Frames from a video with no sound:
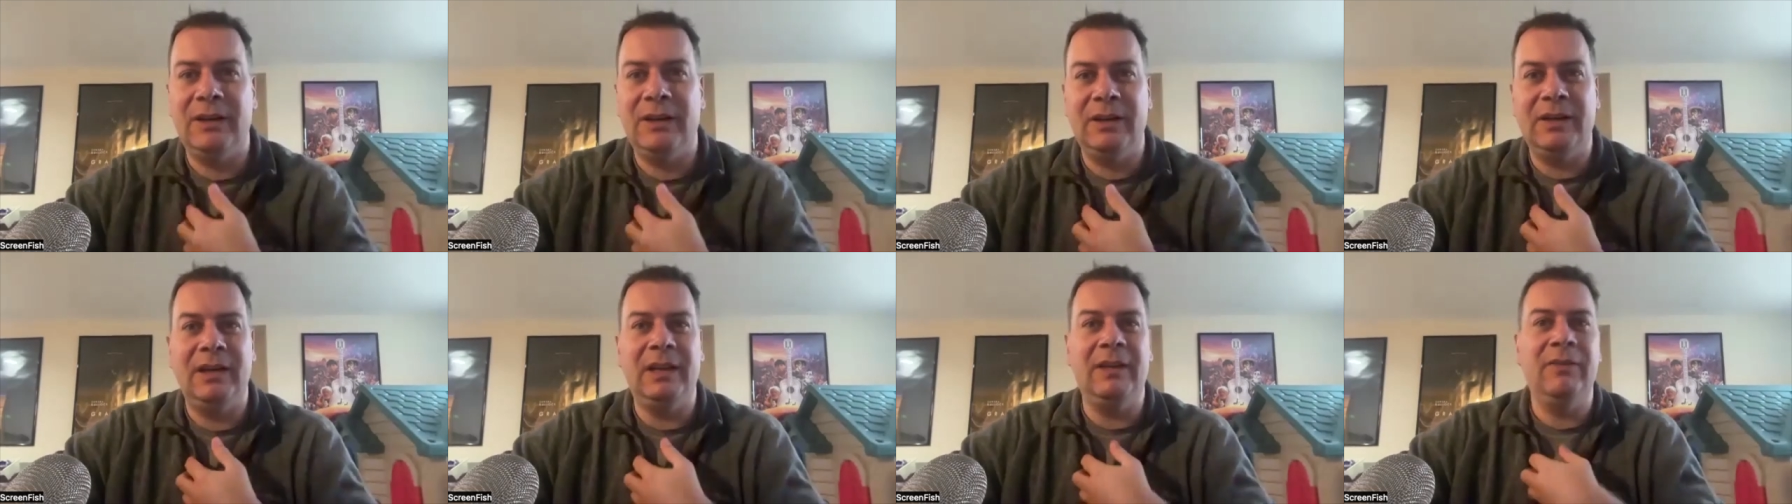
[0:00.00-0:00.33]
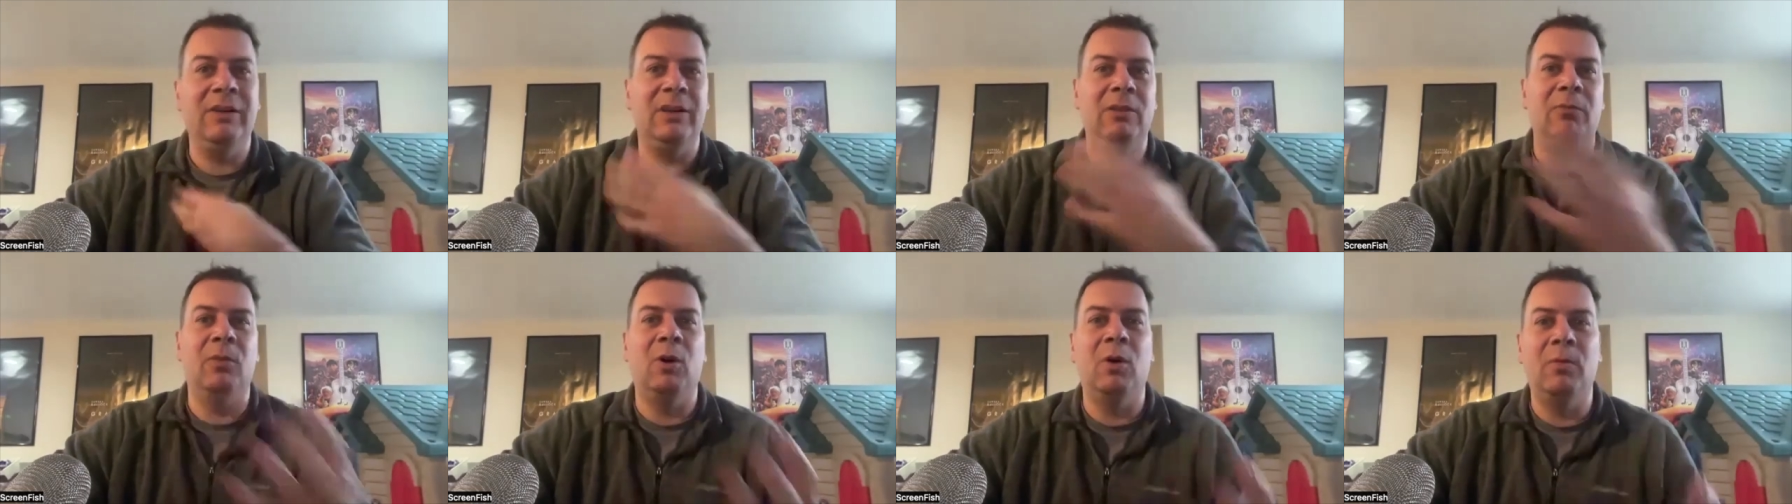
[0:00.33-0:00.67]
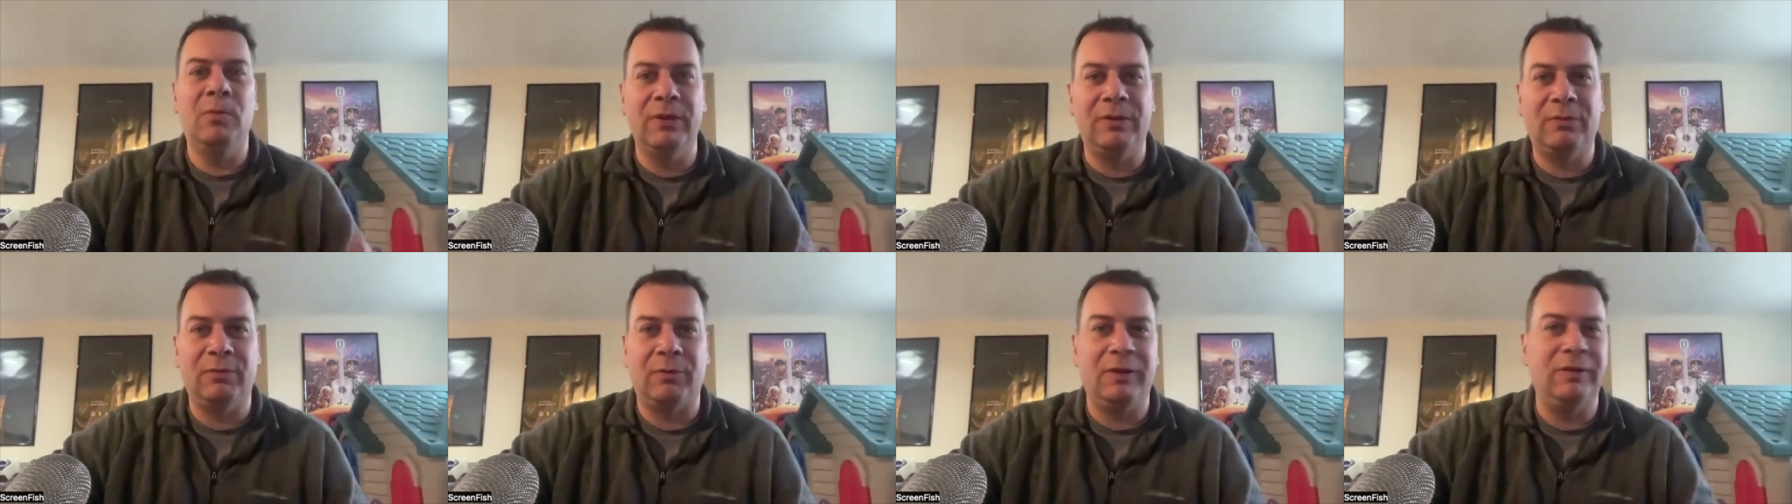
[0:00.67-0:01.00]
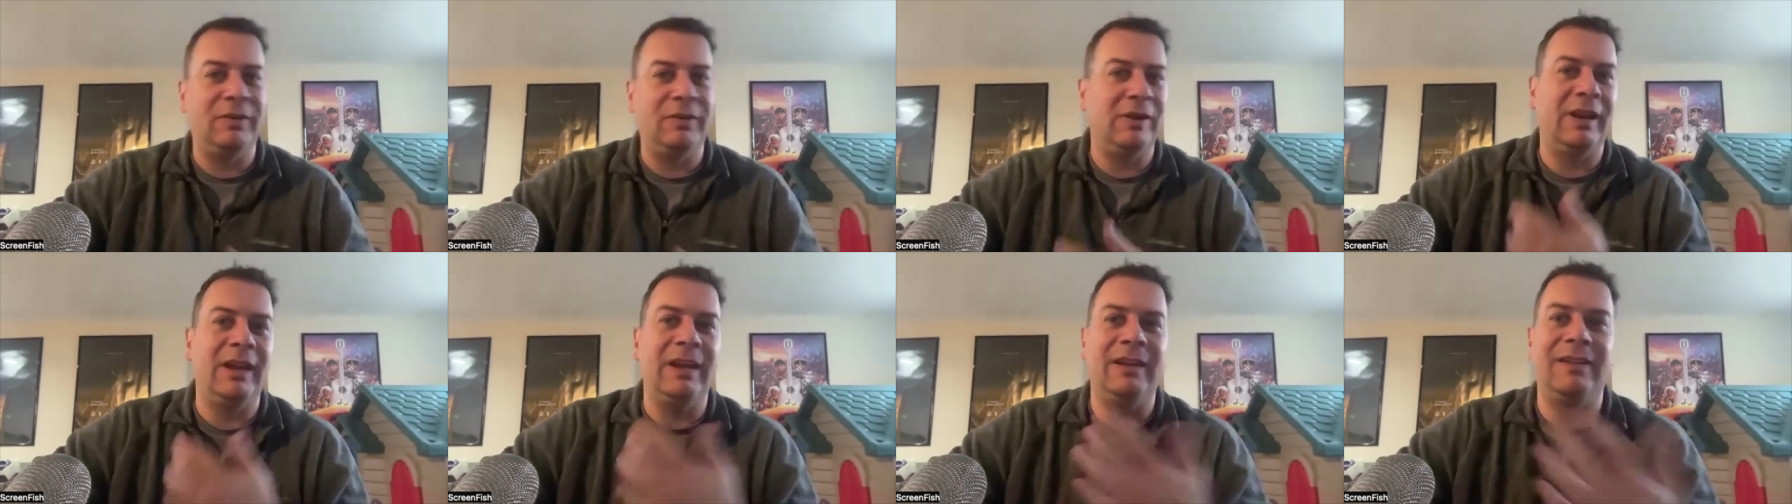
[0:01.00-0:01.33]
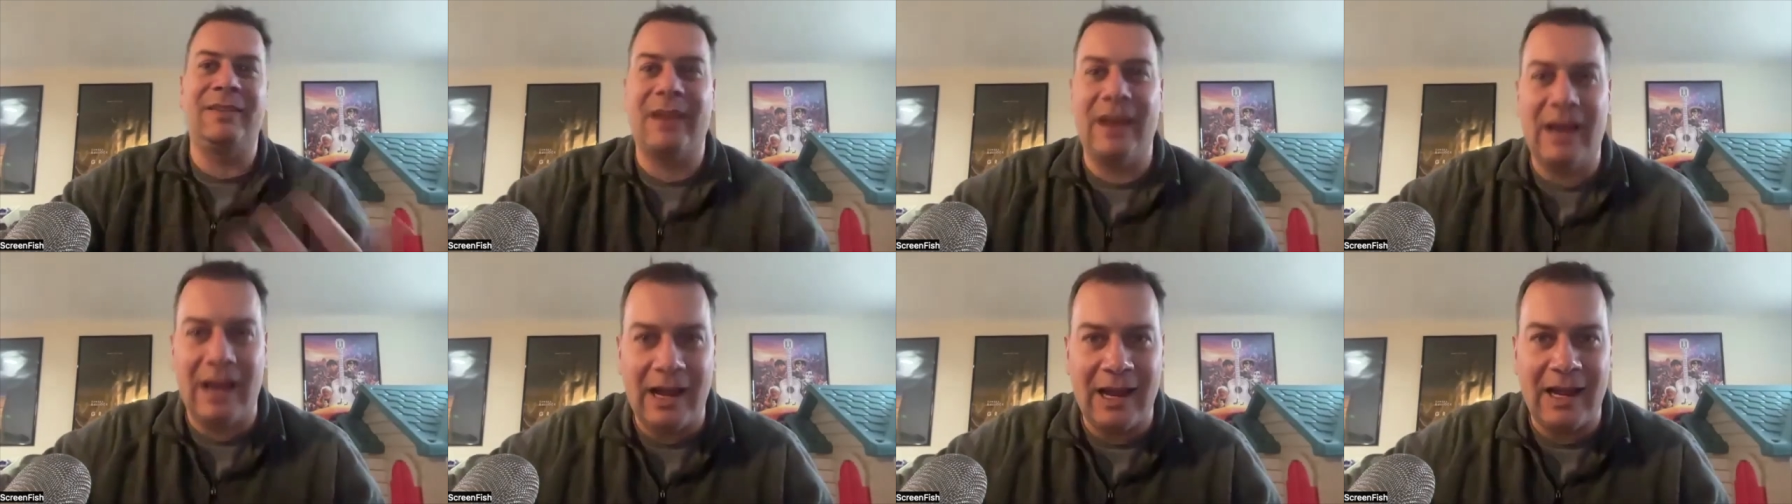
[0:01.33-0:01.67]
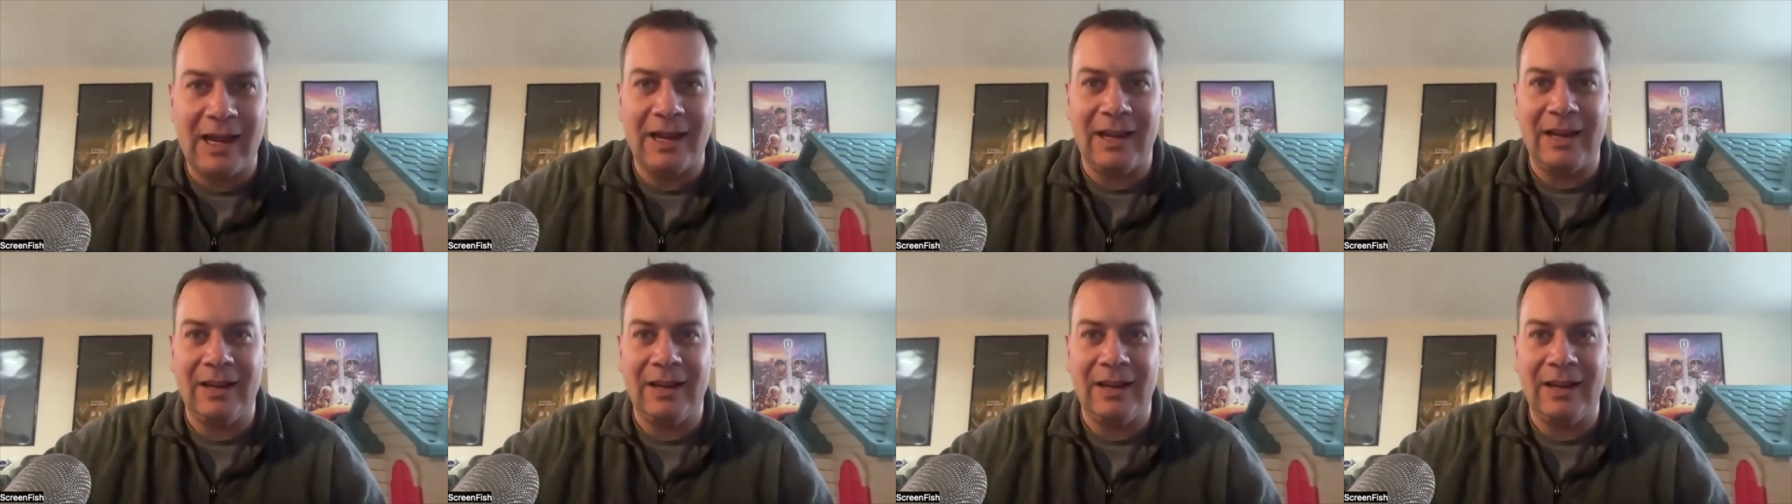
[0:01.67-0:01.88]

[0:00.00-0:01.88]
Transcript: in even in the moments where he's a nice guy